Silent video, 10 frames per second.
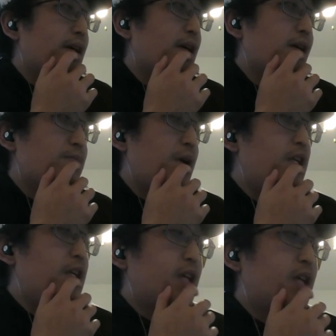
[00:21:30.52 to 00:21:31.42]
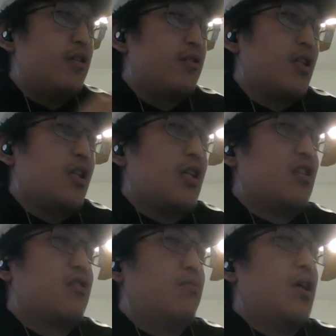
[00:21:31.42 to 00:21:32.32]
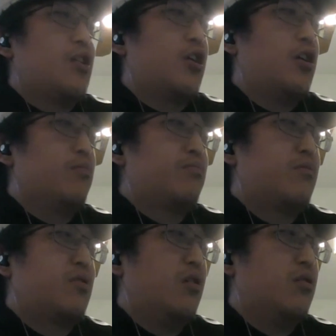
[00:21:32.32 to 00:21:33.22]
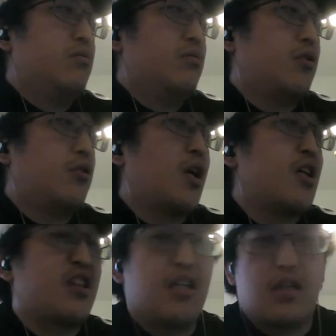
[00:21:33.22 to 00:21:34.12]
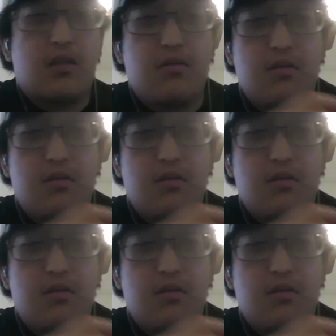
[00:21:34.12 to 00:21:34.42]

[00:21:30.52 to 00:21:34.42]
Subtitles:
I know they need some edge help. So, do you guys think